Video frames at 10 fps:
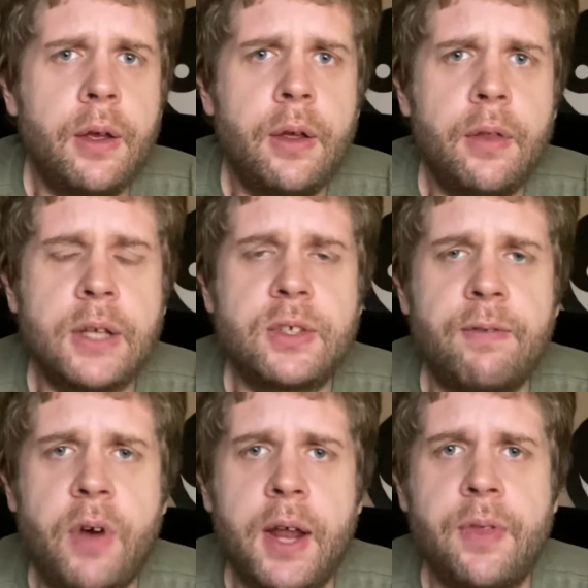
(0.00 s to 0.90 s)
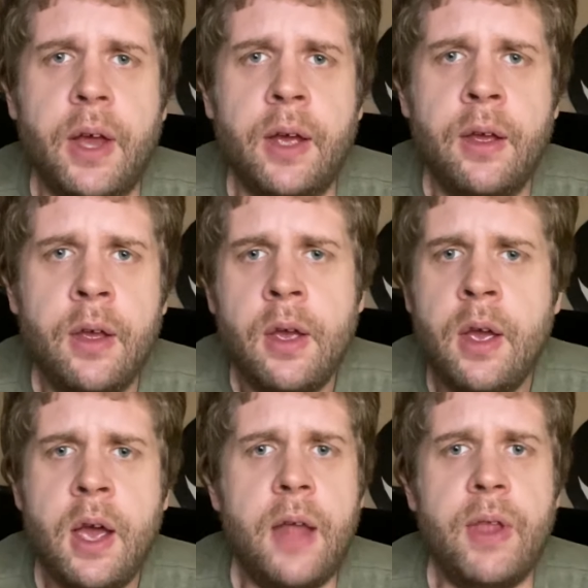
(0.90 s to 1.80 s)
That's the funny thing.
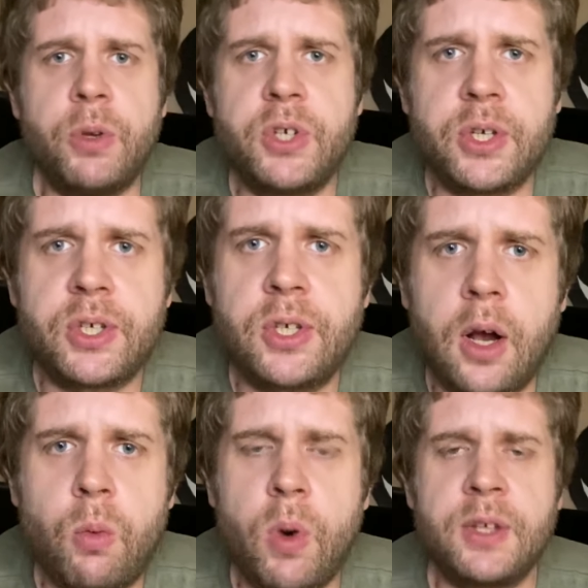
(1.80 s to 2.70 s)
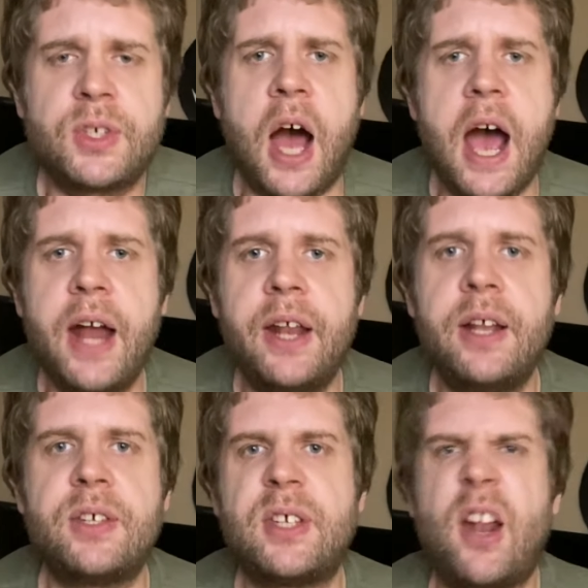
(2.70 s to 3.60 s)
And they were just stuck one-sided
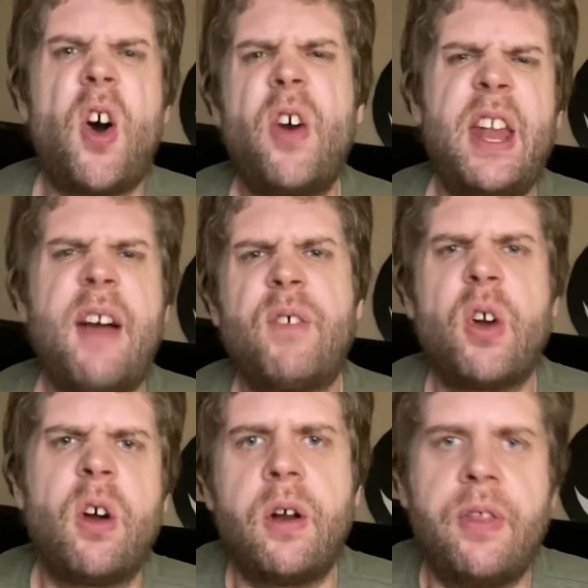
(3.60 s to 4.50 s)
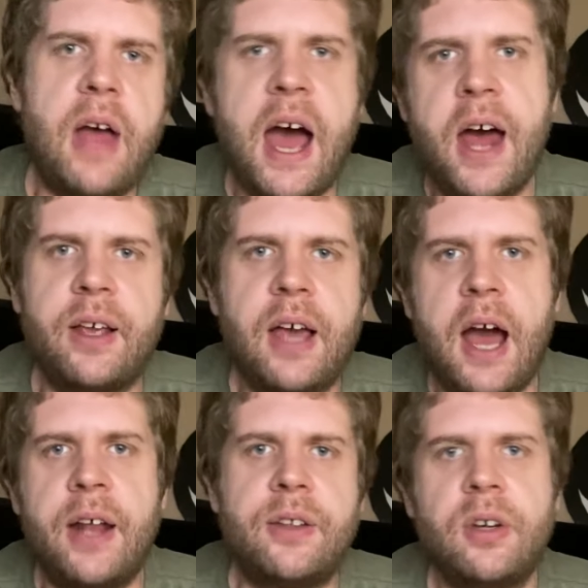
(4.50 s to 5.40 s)
and said, oh, they never heard of that, and
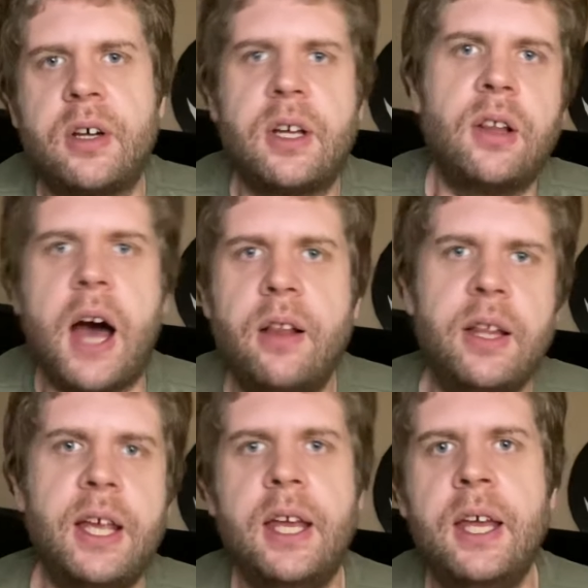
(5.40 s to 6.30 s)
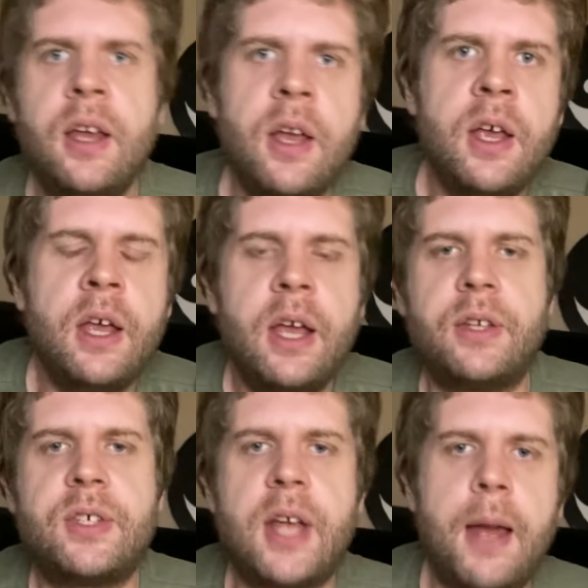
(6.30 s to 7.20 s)
kind of took it lightly.
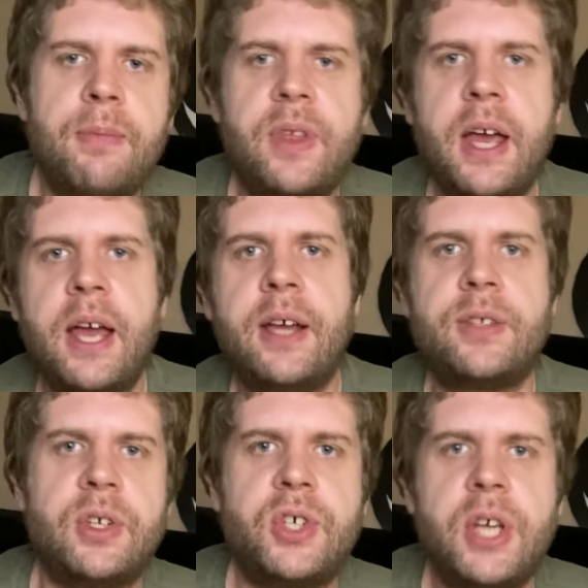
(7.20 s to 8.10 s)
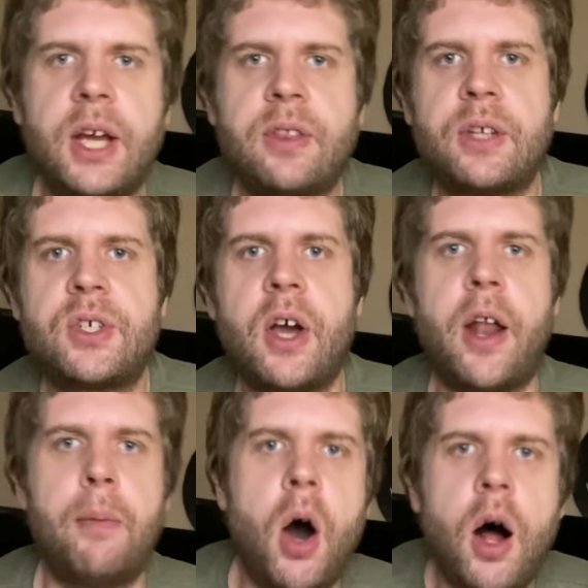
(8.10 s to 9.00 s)
And same thing, it's a chick that's got
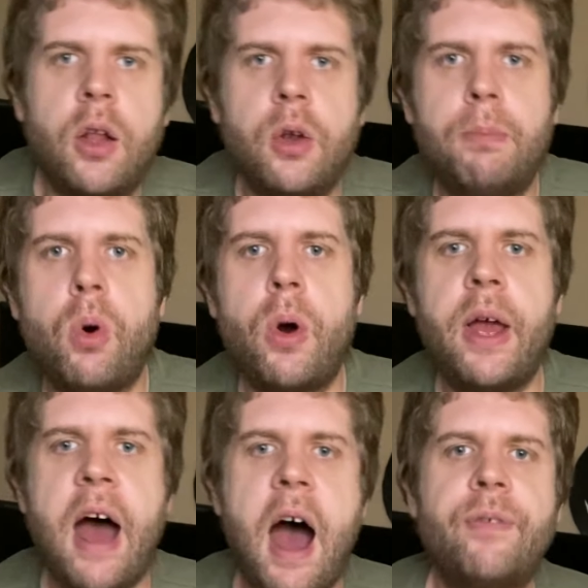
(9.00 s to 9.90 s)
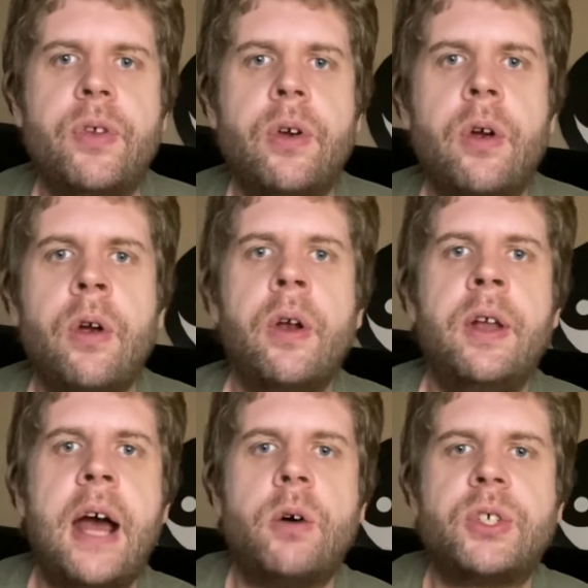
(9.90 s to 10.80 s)
a baller boy after, and
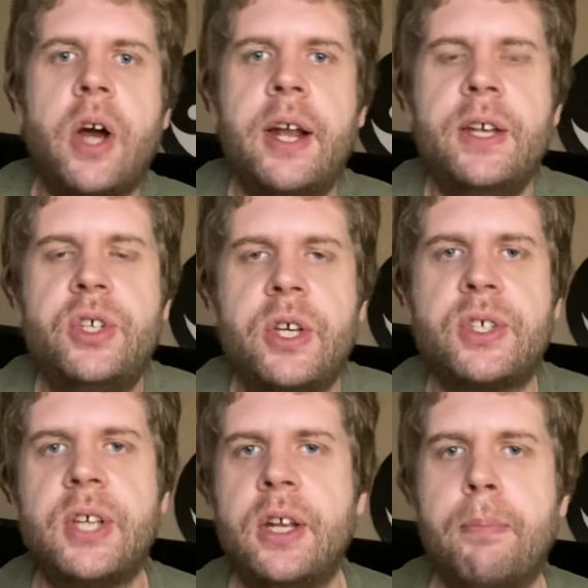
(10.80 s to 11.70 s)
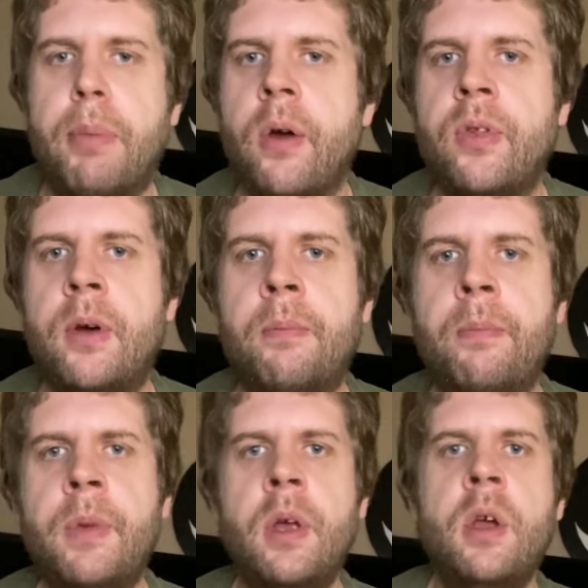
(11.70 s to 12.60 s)
now Sonny's just in to burn
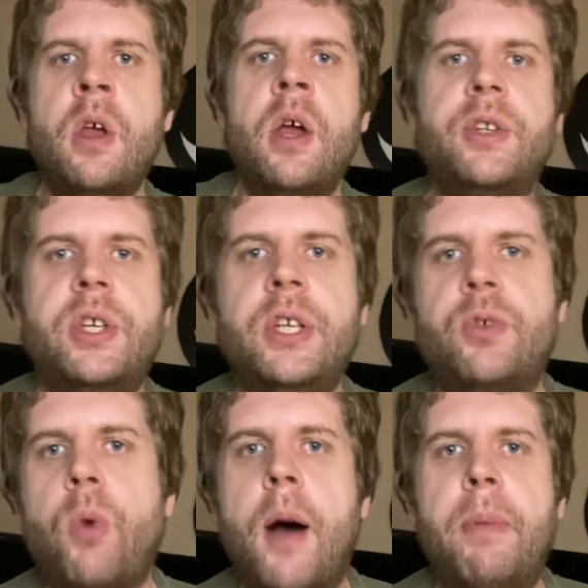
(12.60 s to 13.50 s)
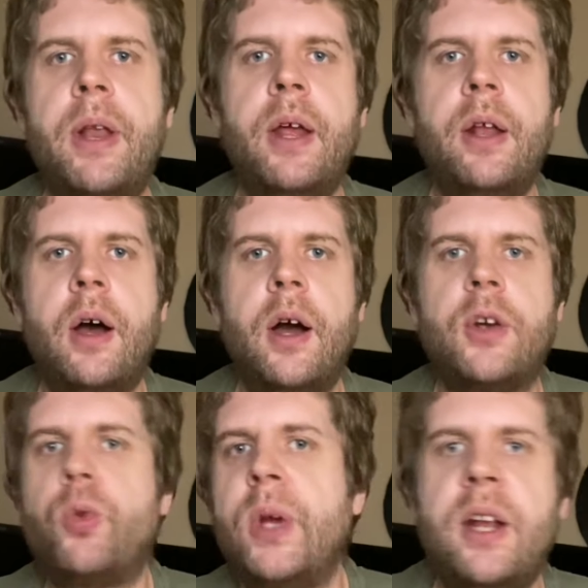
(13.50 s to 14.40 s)
them, and she's rubbing it
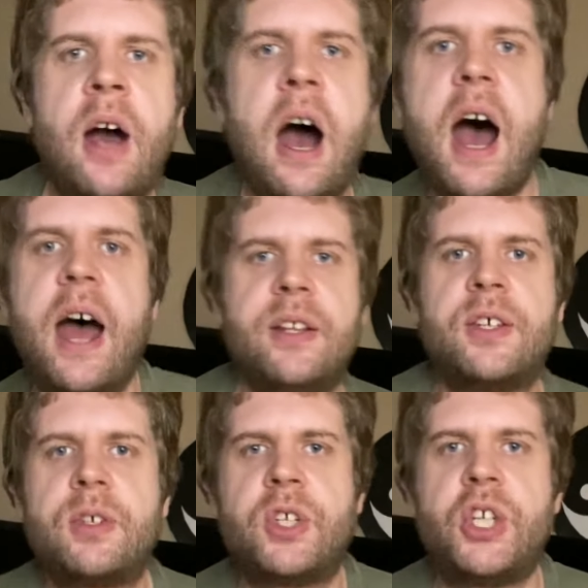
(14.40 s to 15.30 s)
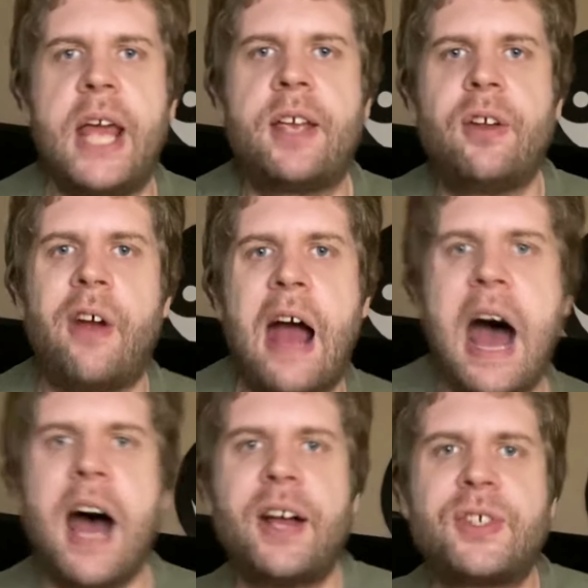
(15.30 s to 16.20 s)
green-eyed and shaking her
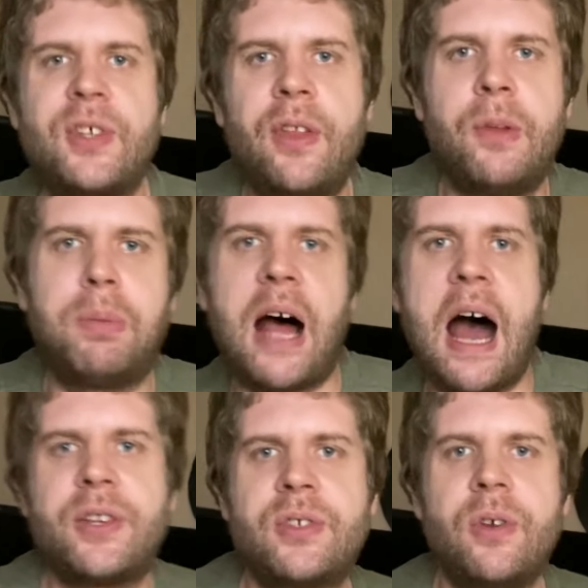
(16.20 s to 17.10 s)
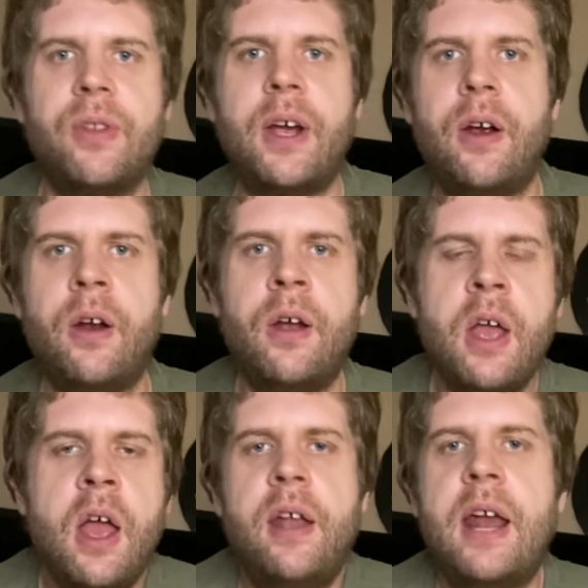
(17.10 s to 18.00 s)
ass on the blaster there.
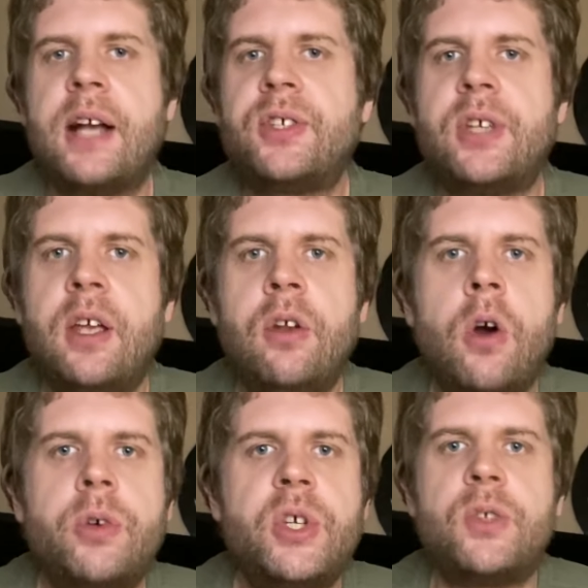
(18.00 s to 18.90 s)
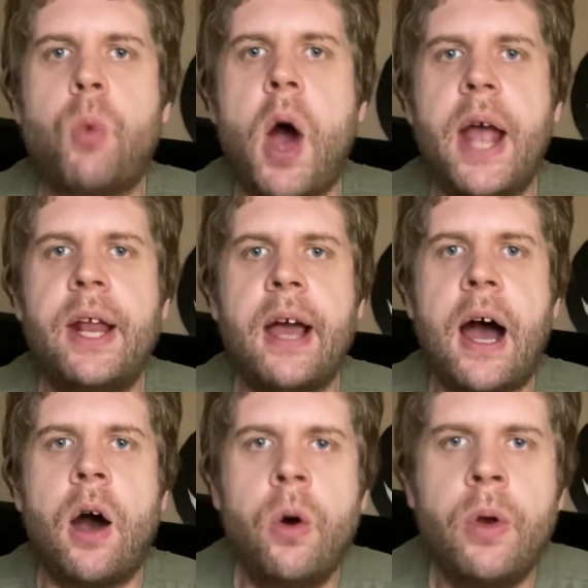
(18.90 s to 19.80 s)
Next thing you know, she's whiting
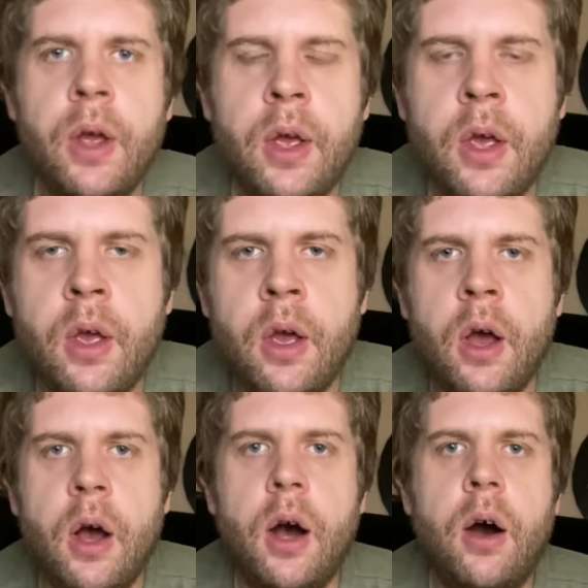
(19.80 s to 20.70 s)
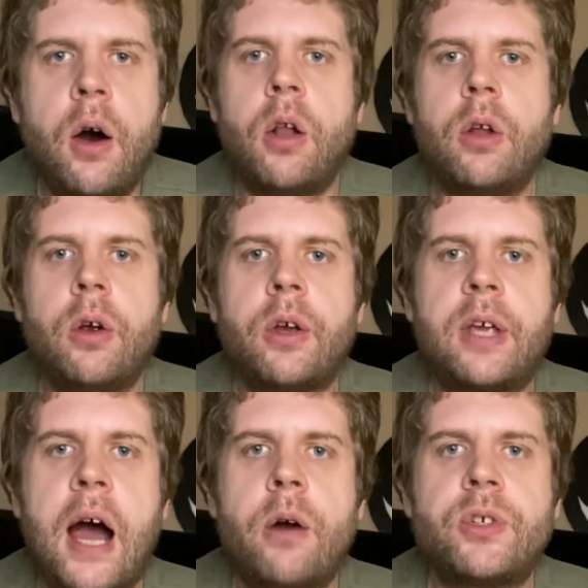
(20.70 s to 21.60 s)
out. All her
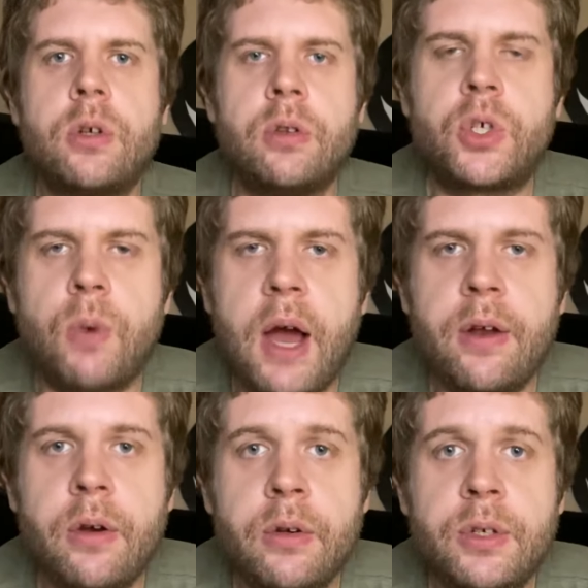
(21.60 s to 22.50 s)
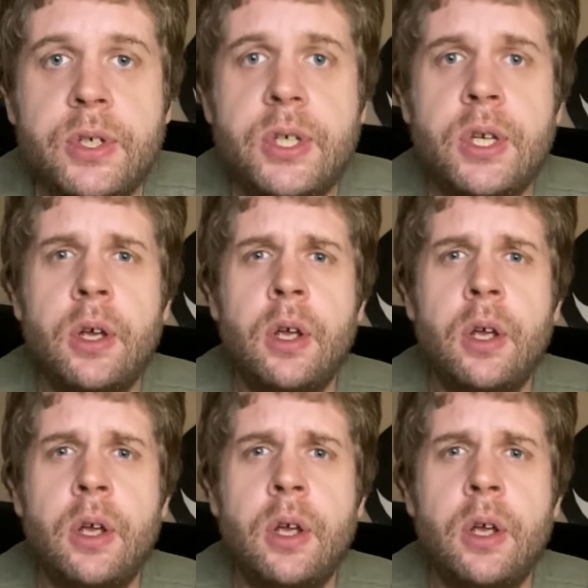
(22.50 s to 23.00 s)
accounts are in the shredders.